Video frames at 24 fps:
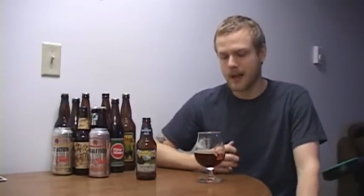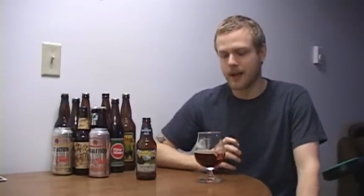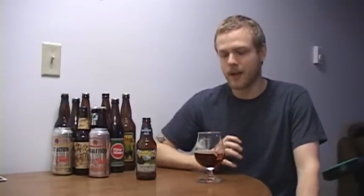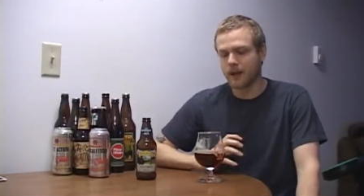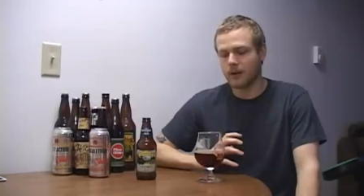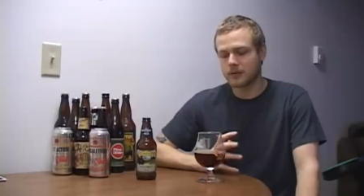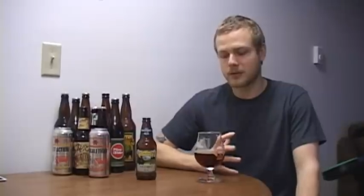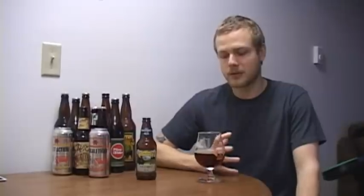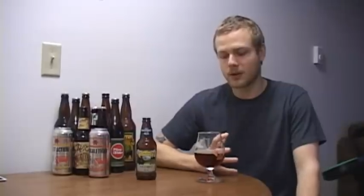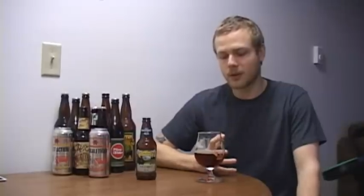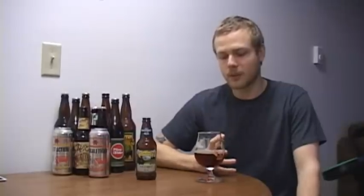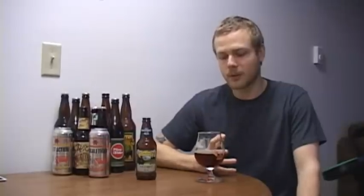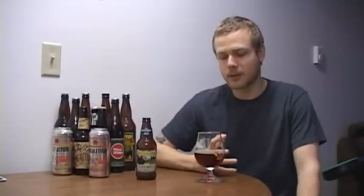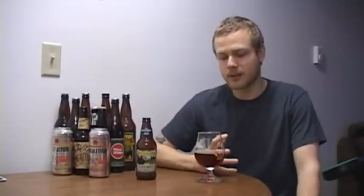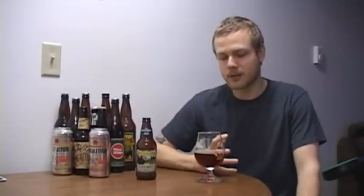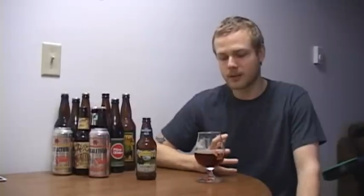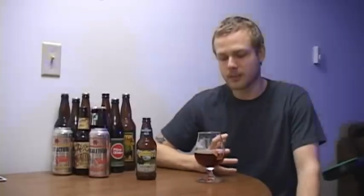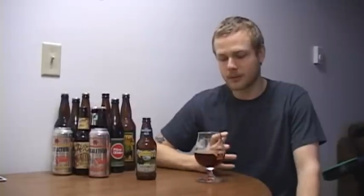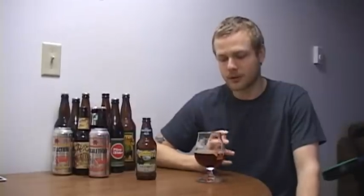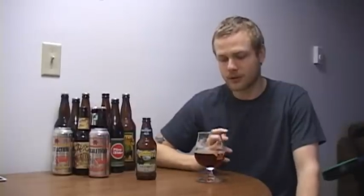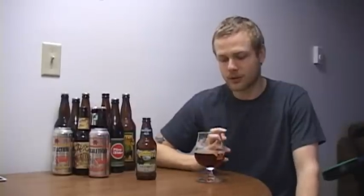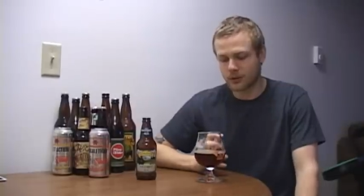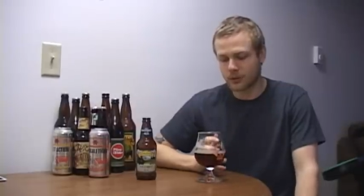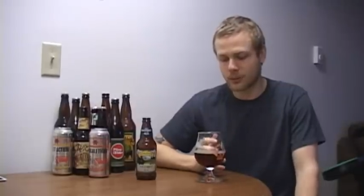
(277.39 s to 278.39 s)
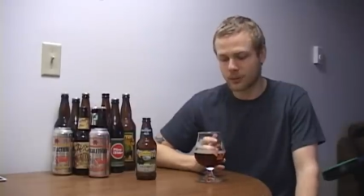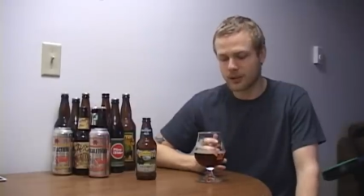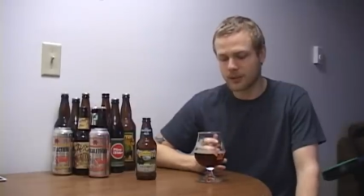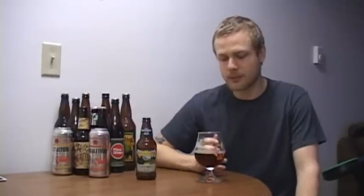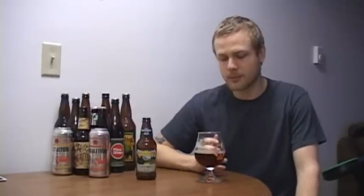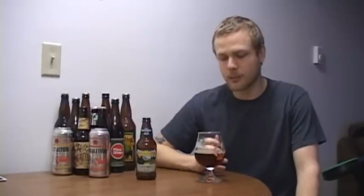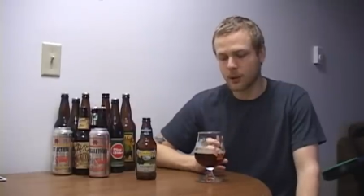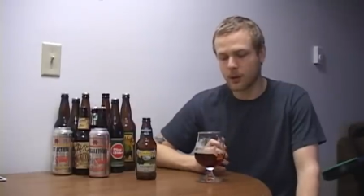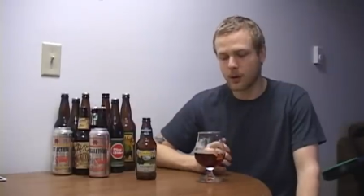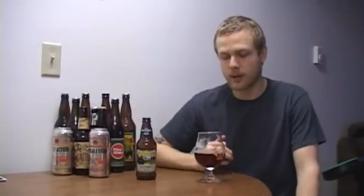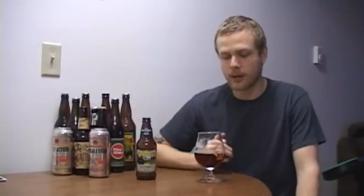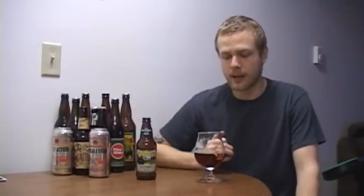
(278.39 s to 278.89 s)
Also with some
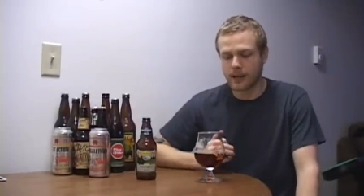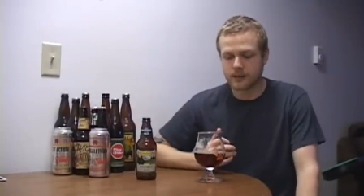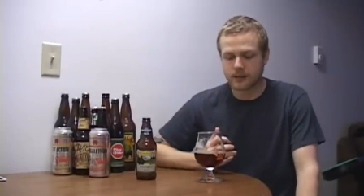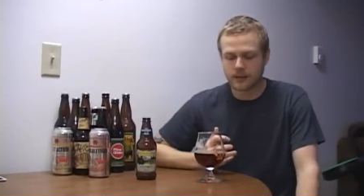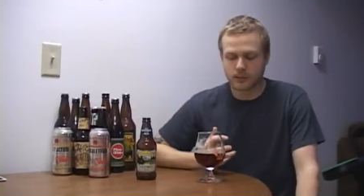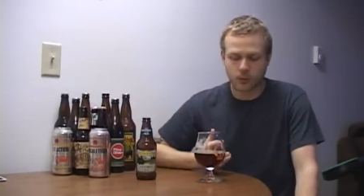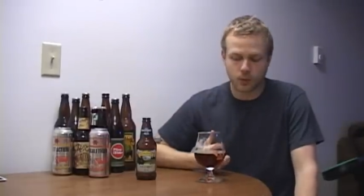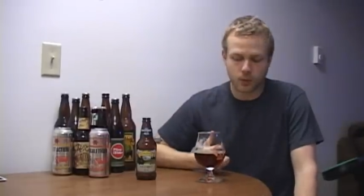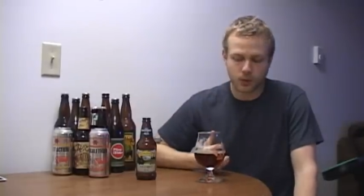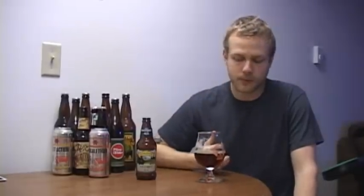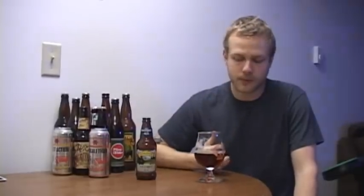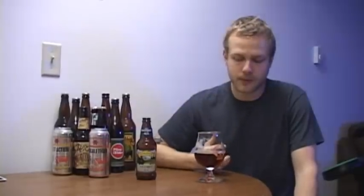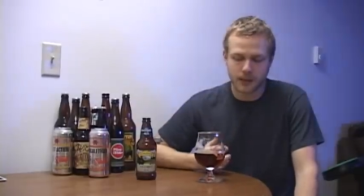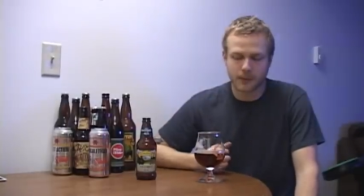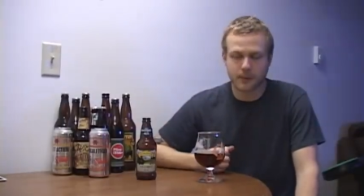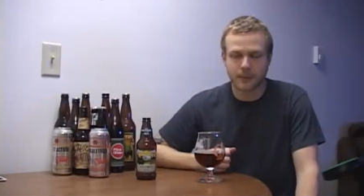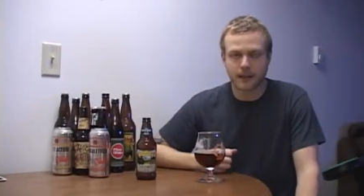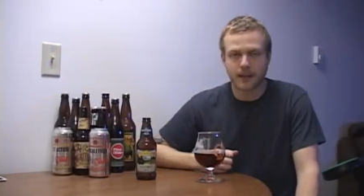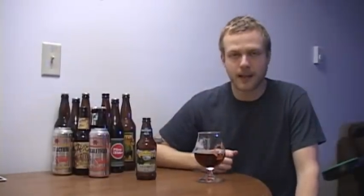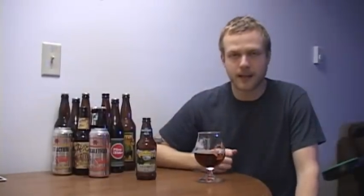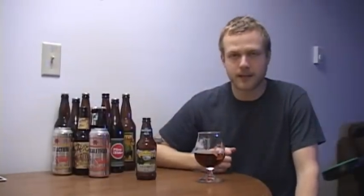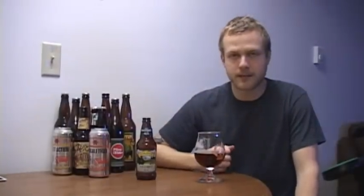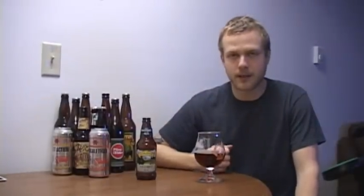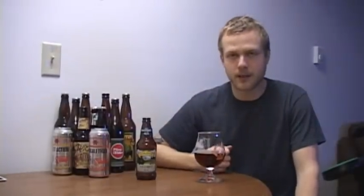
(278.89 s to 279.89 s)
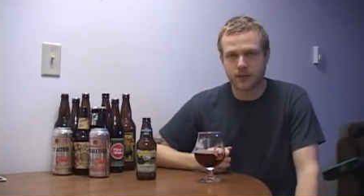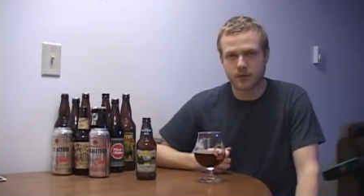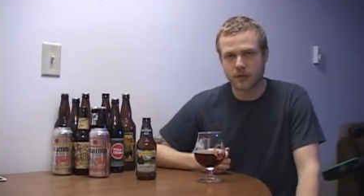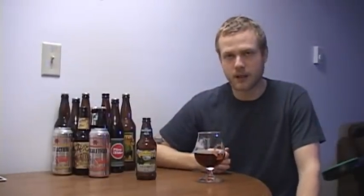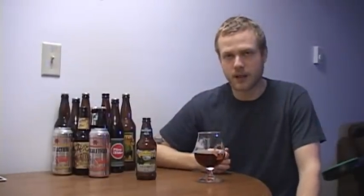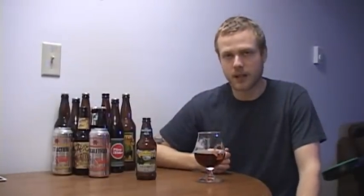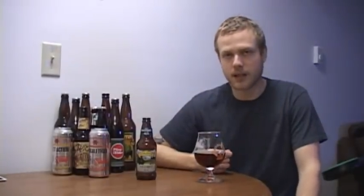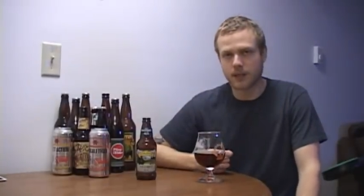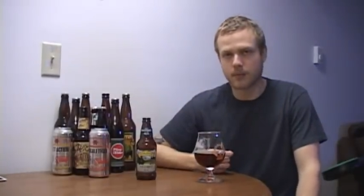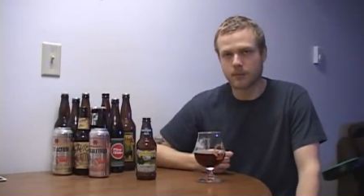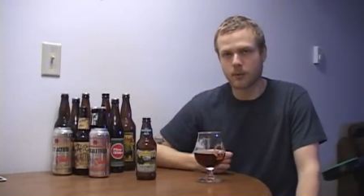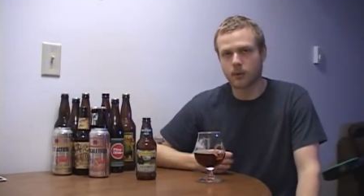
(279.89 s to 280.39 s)
sweet malt. As it warmed up and as I
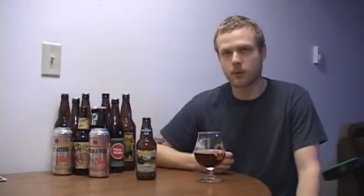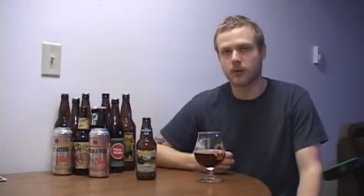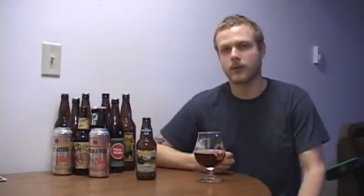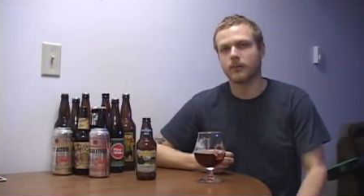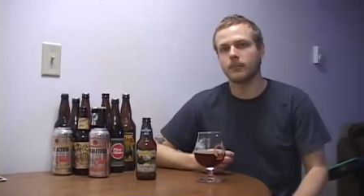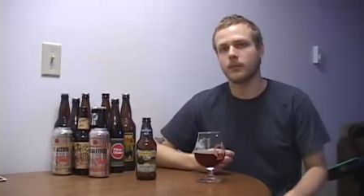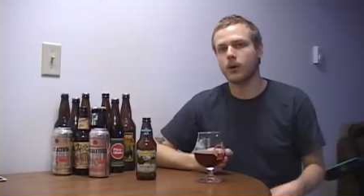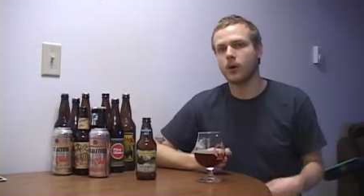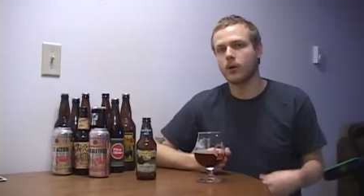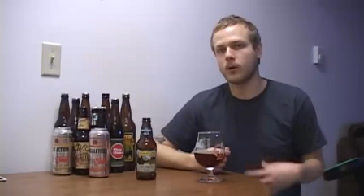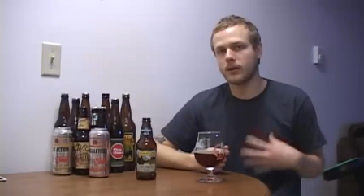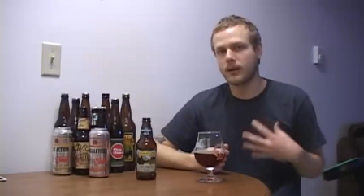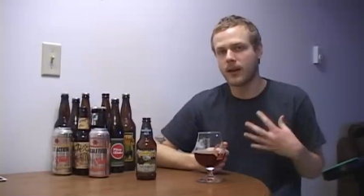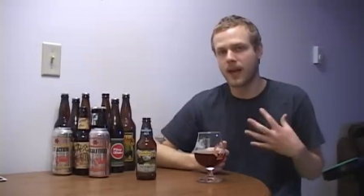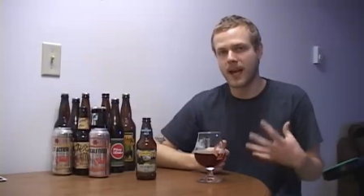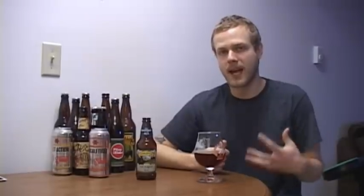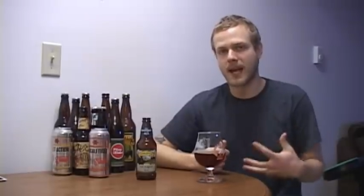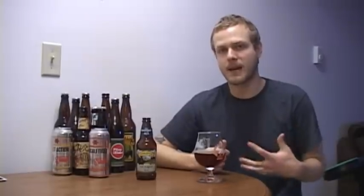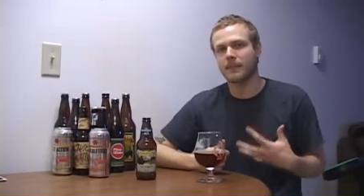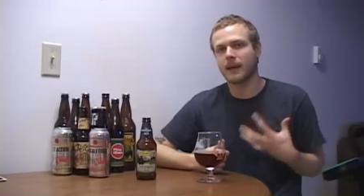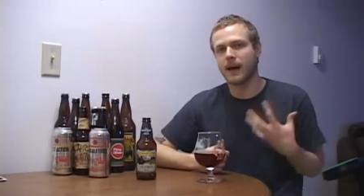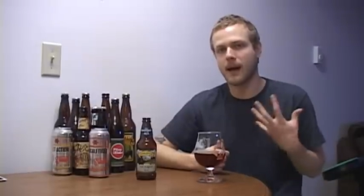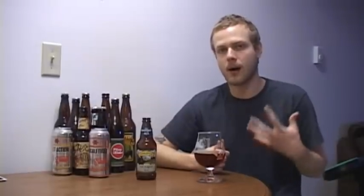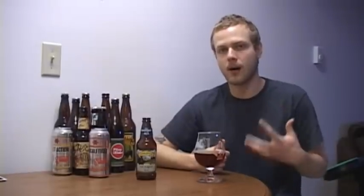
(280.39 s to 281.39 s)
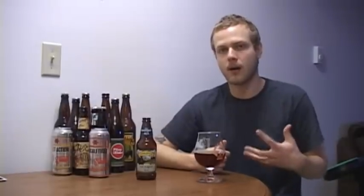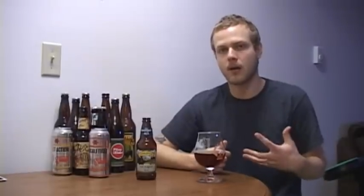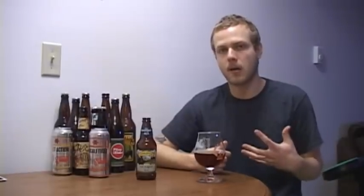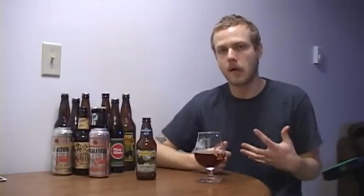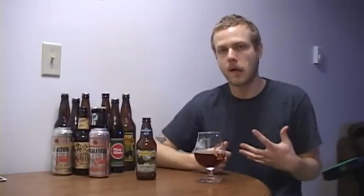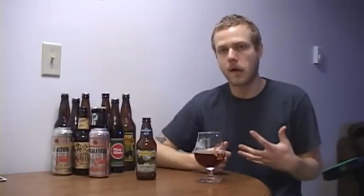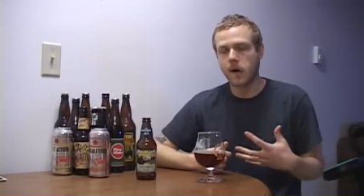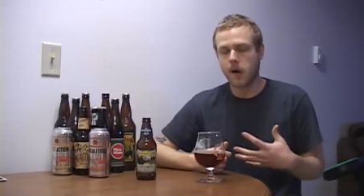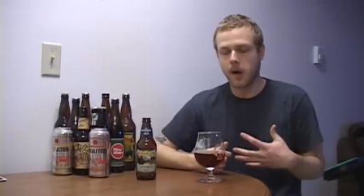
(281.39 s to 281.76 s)
drank it more, the malt came out